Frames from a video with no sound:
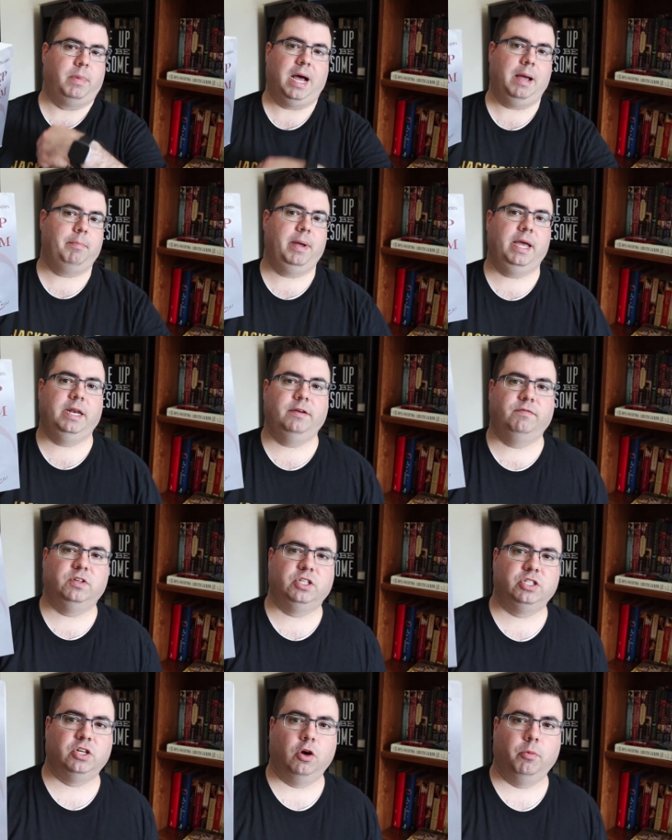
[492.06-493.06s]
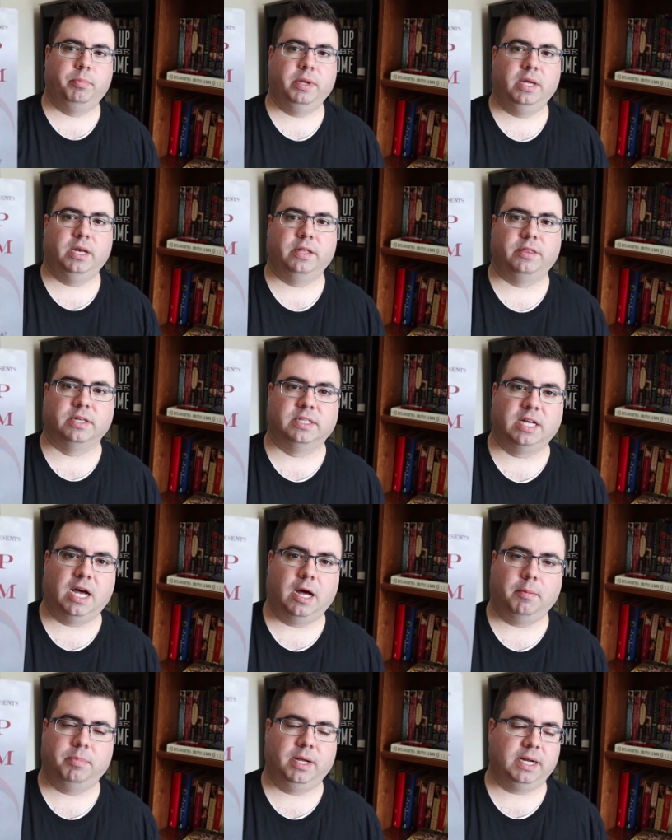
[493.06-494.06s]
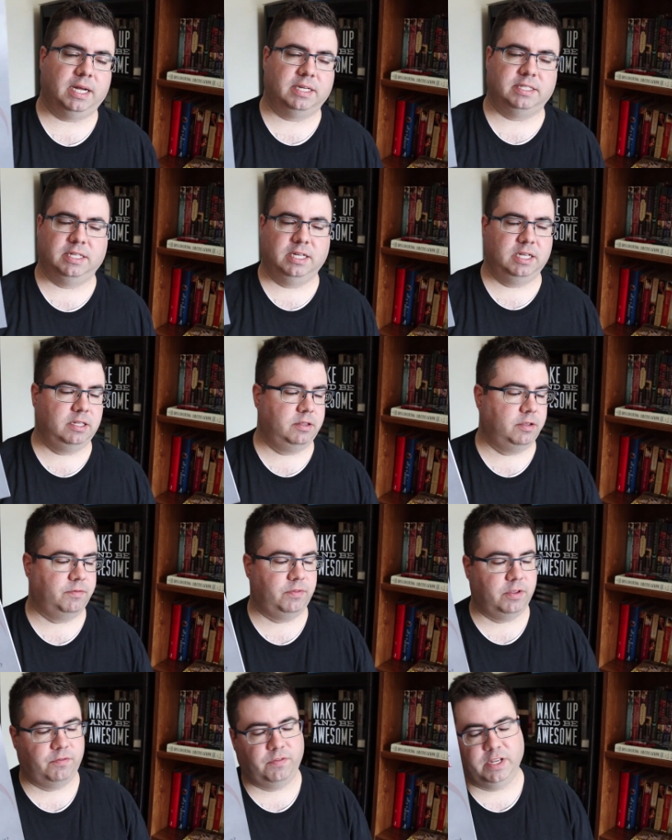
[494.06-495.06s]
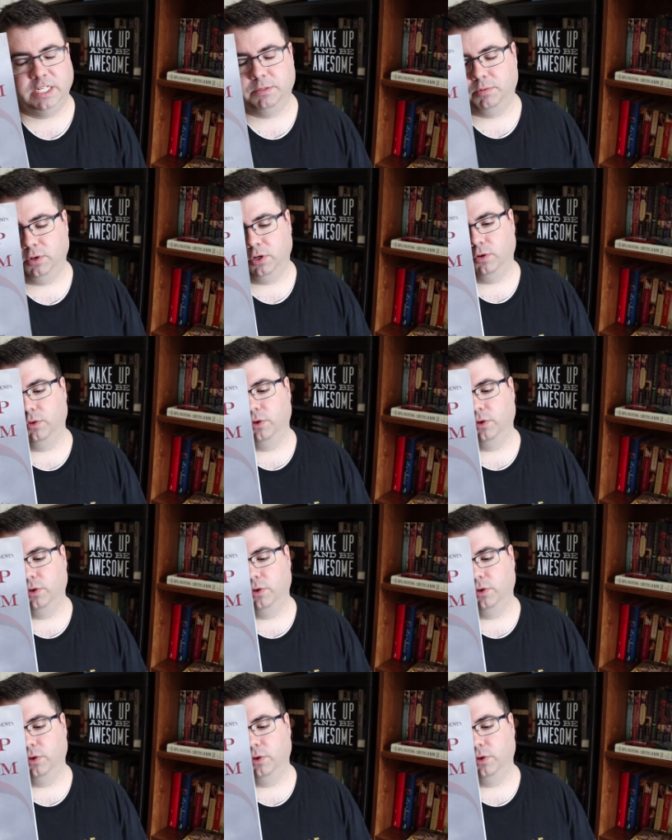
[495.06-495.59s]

by Band of Dystopian at the top, like I said, the, the Facebook